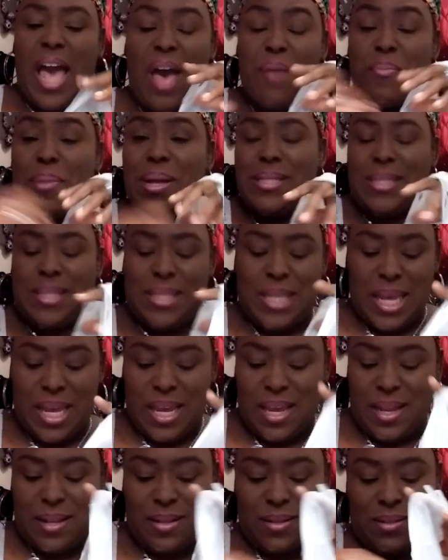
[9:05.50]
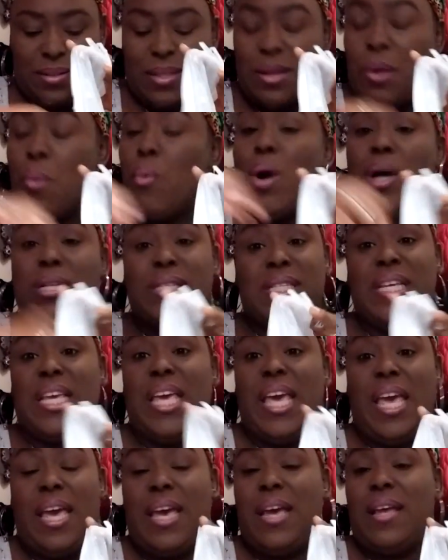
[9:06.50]
I've been seeing, once
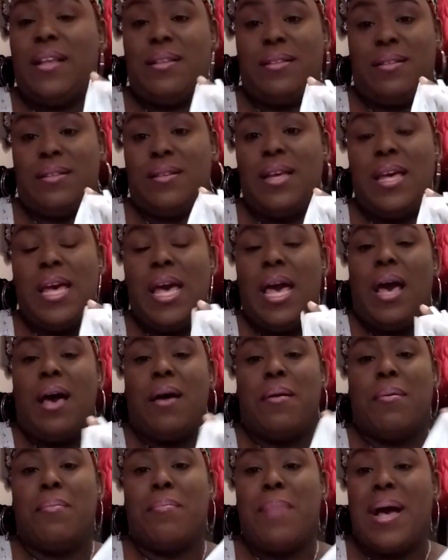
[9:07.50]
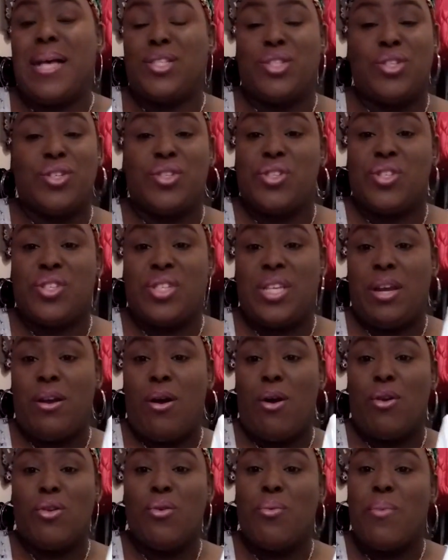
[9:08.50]
again, my sisters
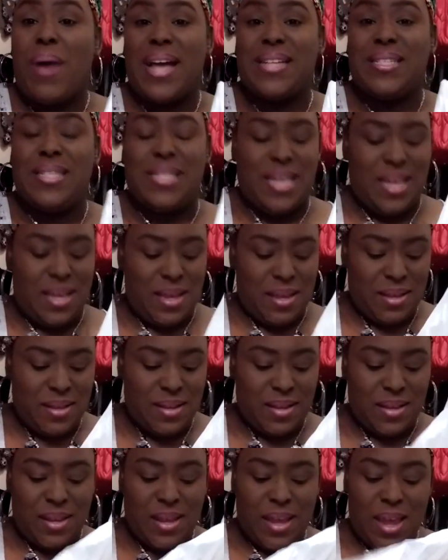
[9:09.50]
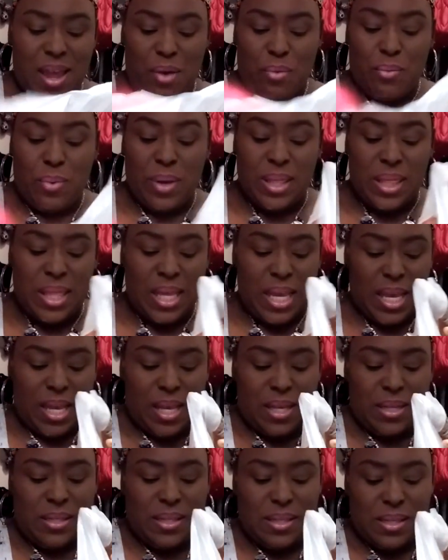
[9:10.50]
here on the YT with
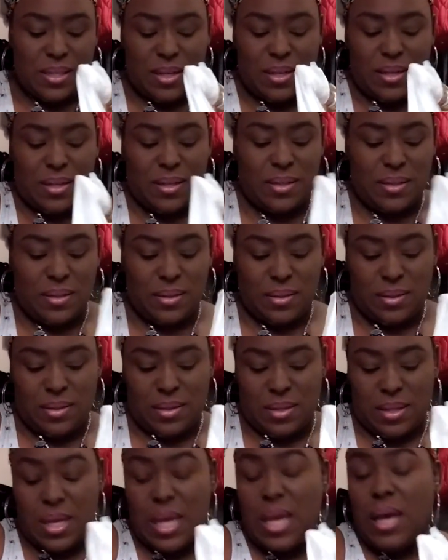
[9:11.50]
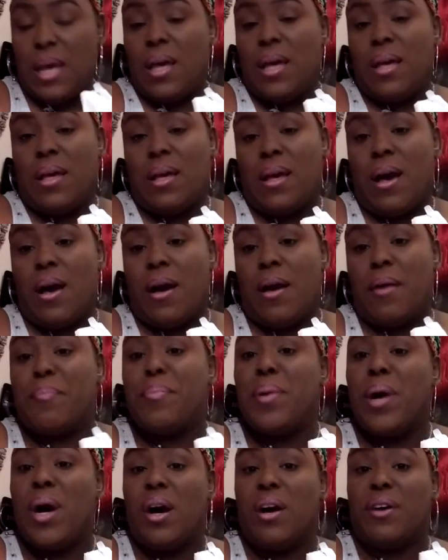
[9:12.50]
these
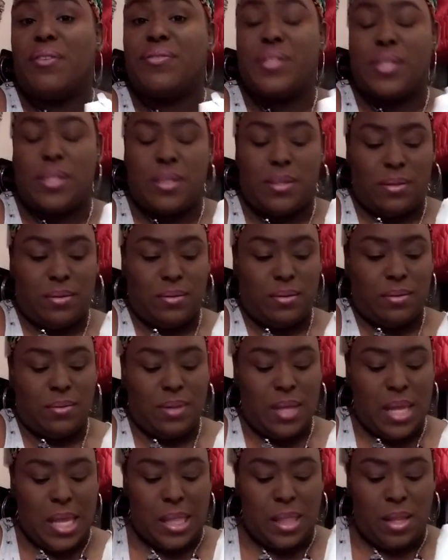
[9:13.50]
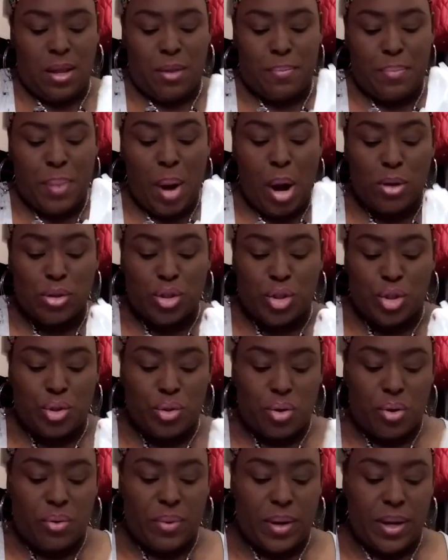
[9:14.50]
puffs. They're purse
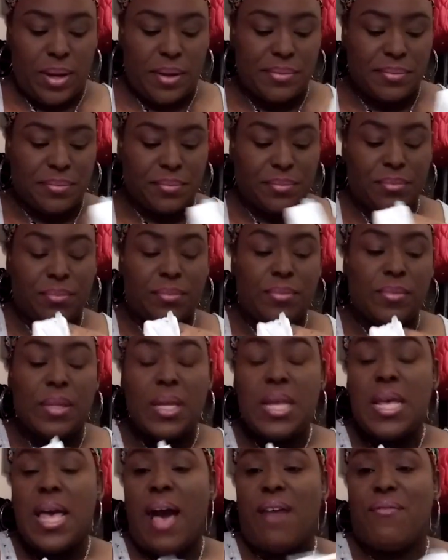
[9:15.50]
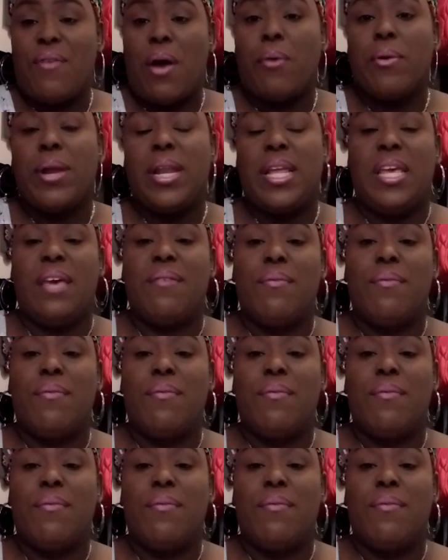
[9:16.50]
jewelry. I've already